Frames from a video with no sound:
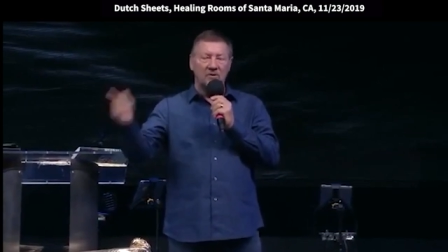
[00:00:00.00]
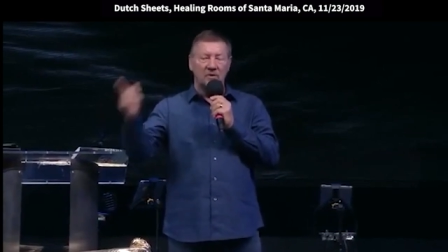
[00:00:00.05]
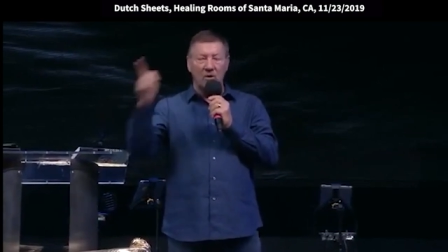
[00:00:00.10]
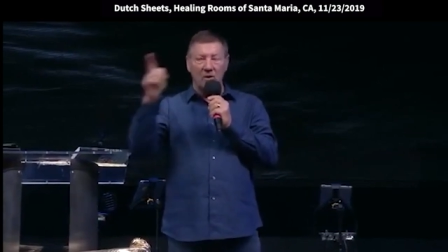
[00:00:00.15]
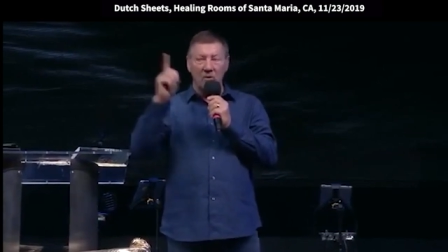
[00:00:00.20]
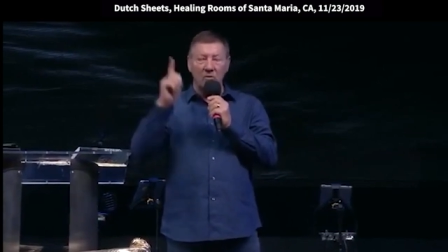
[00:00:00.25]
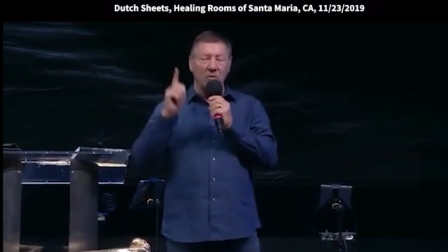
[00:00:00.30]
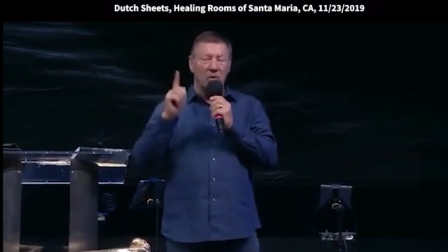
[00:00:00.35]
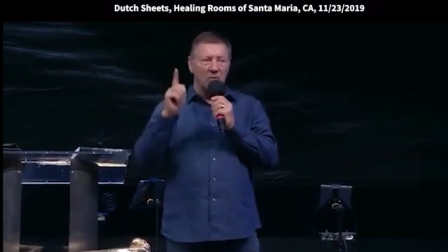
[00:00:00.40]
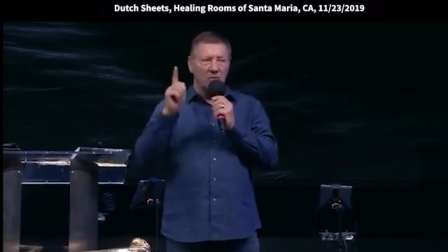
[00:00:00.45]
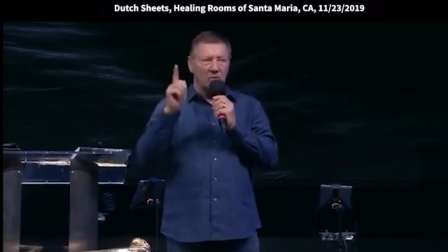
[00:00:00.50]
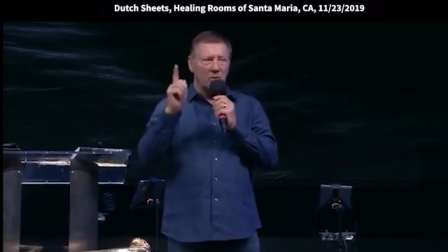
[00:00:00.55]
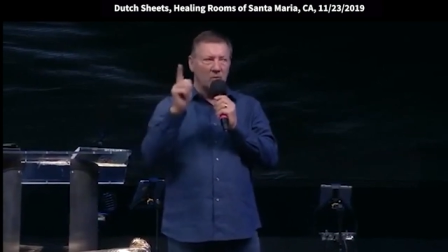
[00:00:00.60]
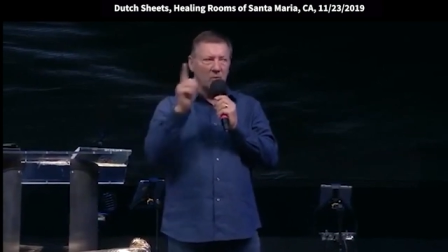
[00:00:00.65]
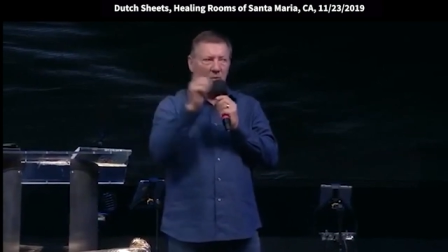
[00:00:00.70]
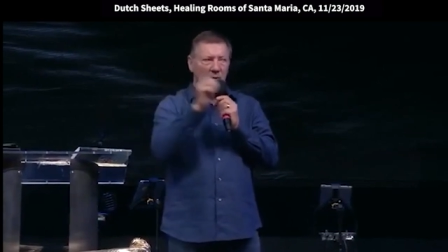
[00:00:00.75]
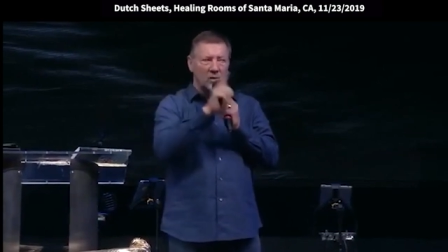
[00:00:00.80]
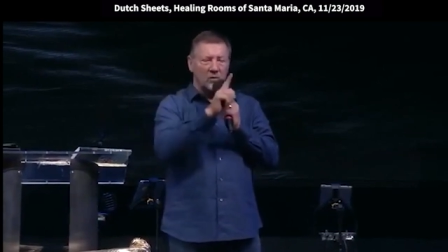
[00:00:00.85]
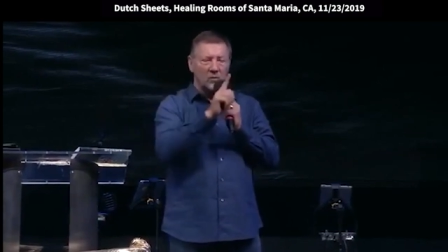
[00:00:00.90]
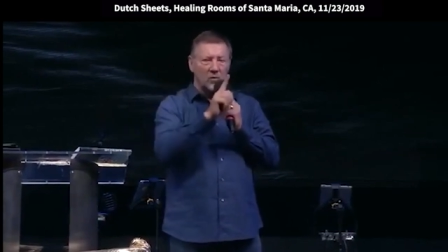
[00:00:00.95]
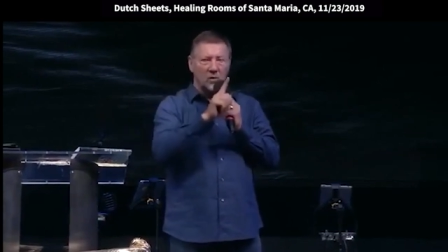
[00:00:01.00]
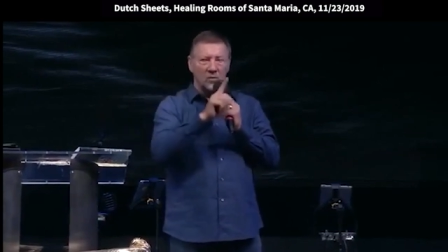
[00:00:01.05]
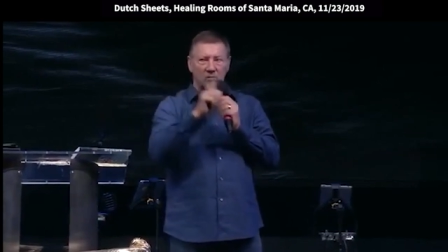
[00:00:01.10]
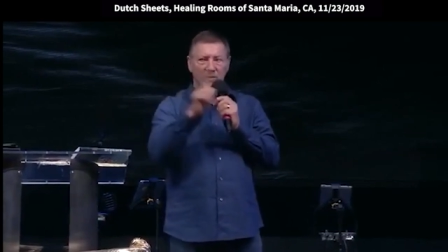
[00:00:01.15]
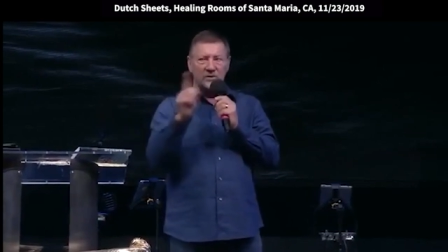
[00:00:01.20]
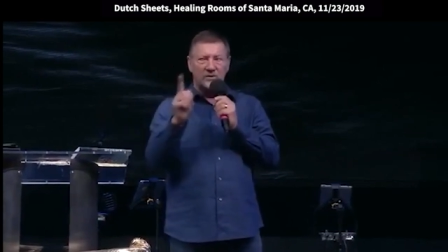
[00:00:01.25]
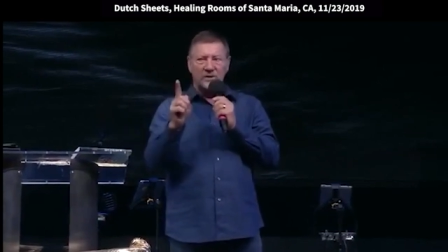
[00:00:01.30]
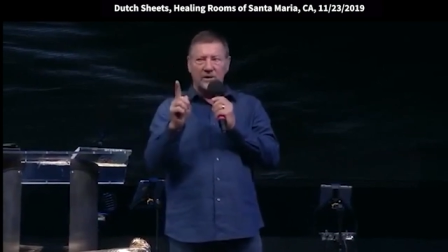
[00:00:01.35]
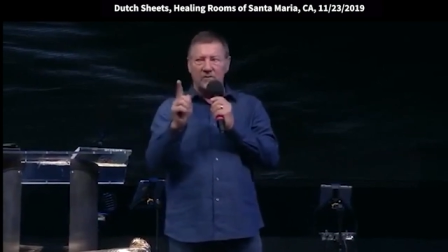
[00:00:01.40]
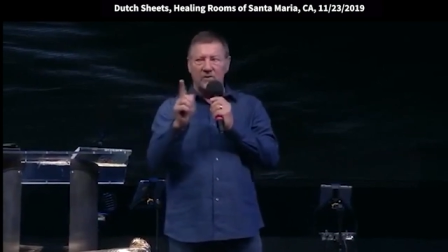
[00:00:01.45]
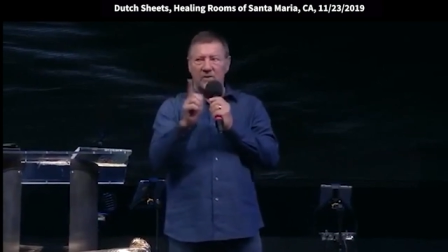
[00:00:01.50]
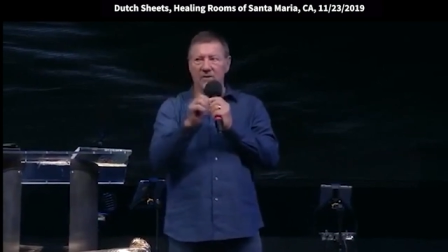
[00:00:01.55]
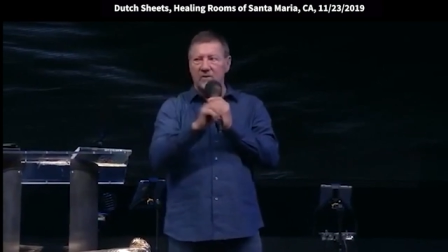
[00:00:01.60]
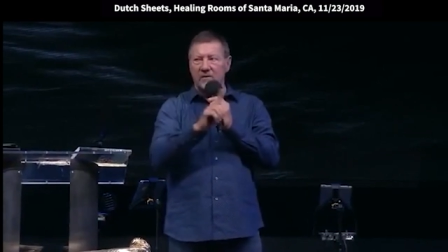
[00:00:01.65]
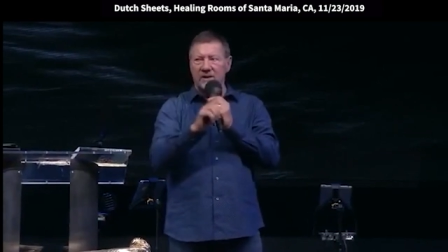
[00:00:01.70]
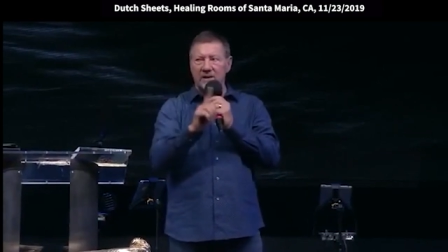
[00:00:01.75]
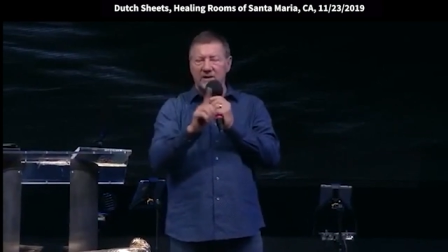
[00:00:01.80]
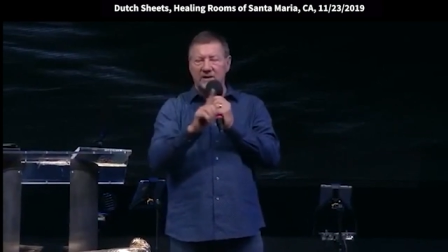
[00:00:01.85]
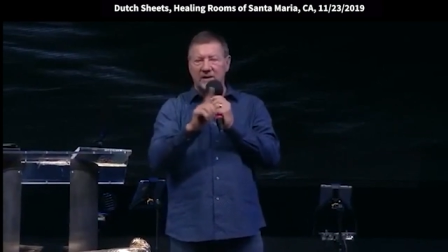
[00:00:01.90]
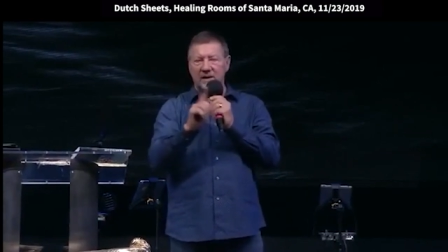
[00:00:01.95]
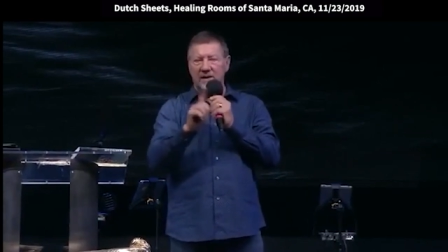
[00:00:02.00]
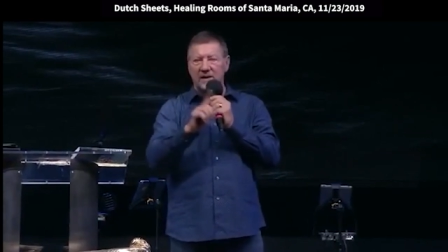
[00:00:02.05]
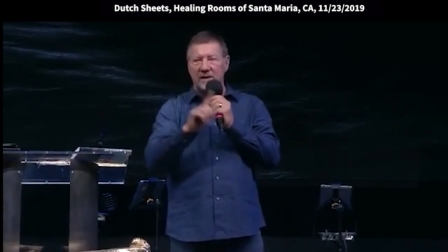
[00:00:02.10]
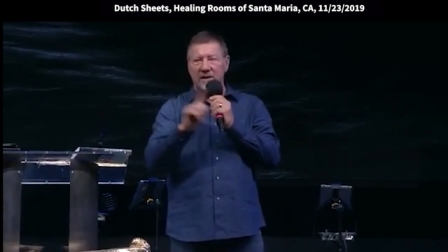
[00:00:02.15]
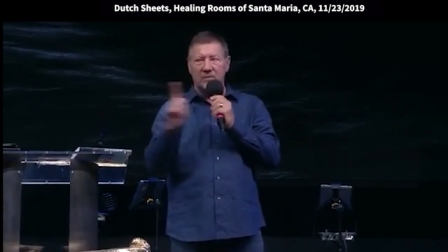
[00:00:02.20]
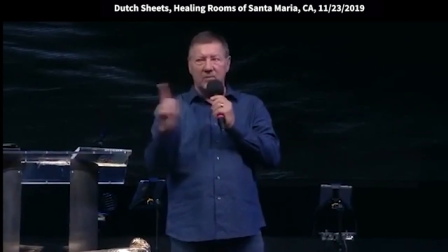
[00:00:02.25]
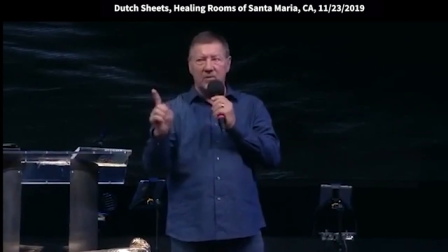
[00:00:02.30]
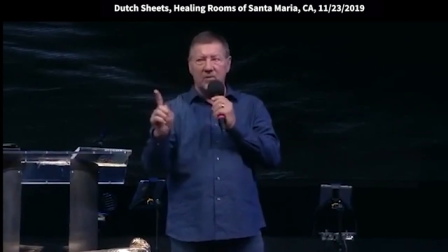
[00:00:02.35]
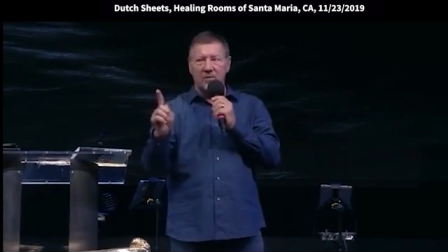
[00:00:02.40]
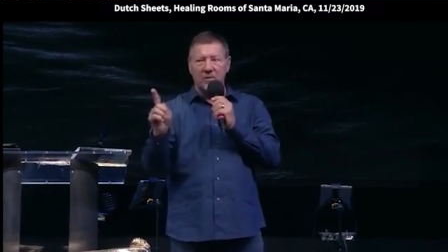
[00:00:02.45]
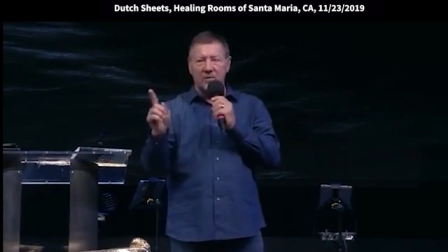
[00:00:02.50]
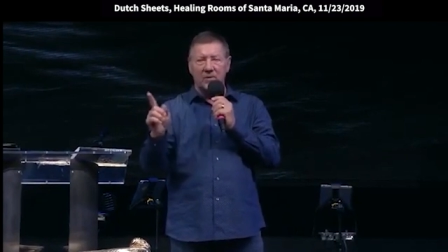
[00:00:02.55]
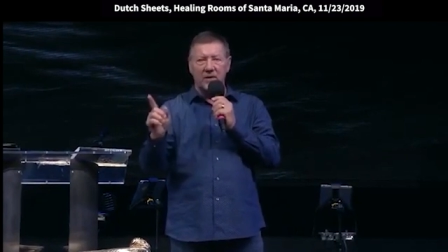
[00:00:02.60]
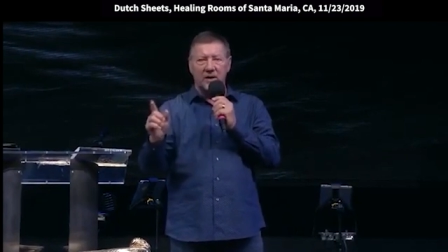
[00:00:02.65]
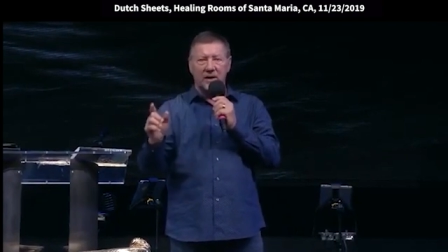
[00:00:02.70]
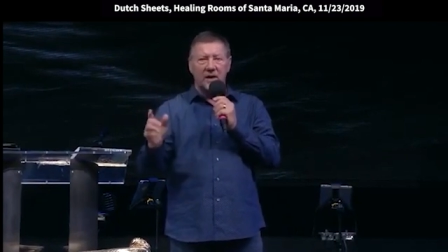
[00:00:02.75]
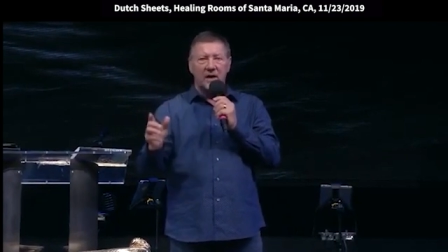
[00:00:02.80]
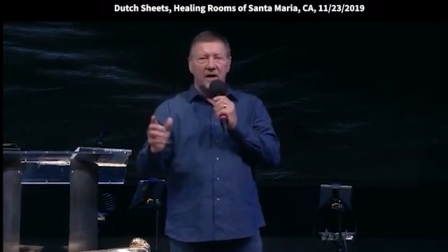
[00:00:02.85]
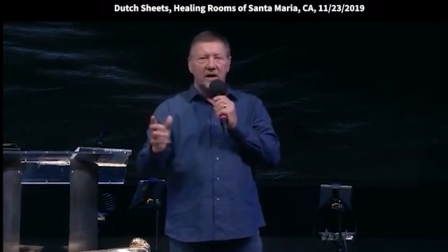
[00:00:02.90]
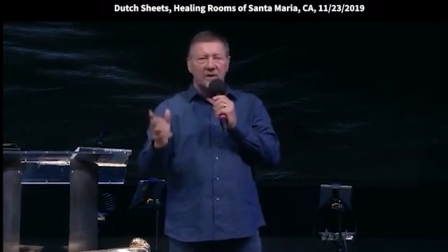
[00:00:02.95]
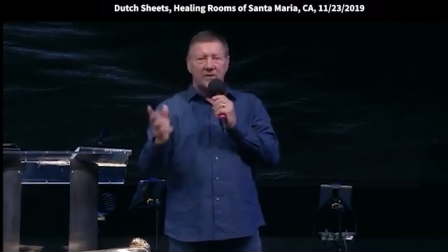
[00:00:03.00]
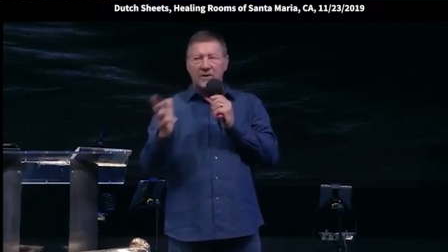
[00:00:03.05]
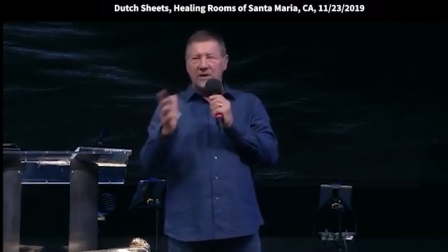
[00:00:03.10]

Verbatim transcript: It's only one word, whether he said Hebrew or Greek.